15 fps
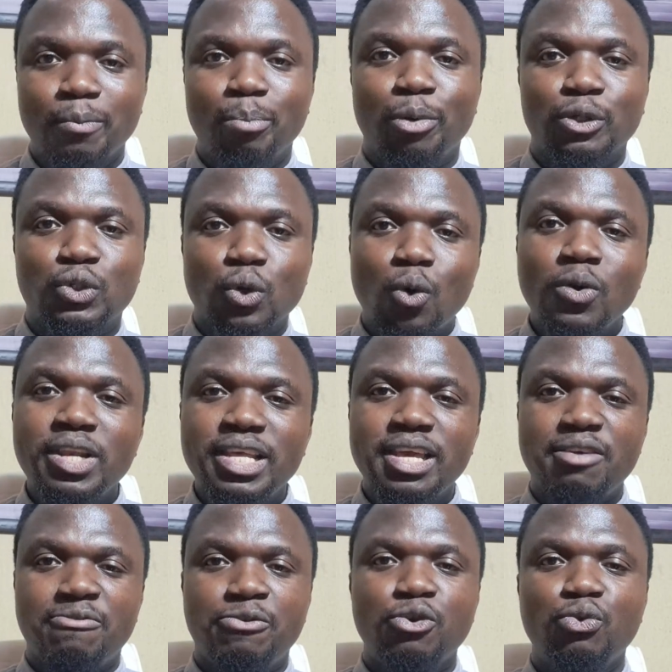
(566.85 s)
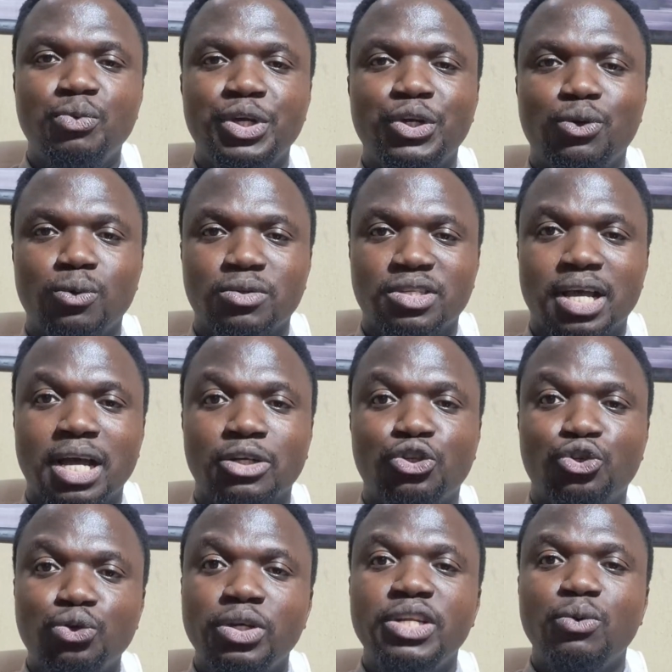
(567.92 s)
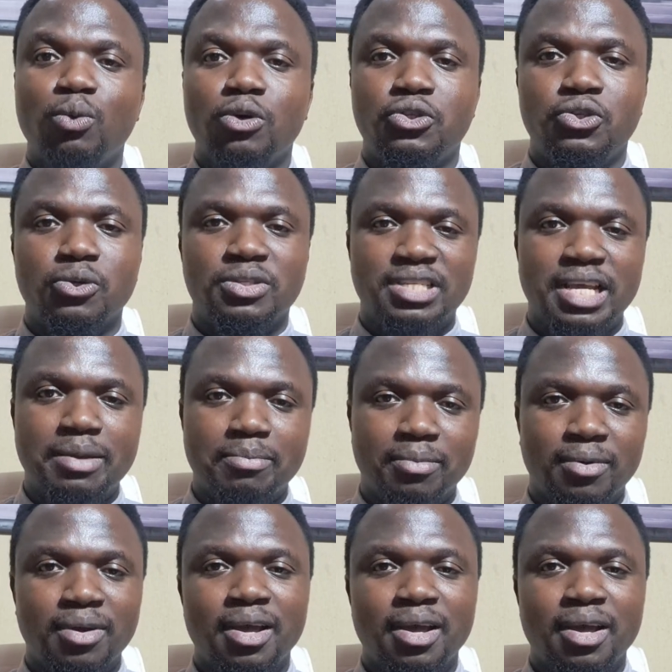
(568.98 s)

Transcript: but only a few windows are truly worth your time.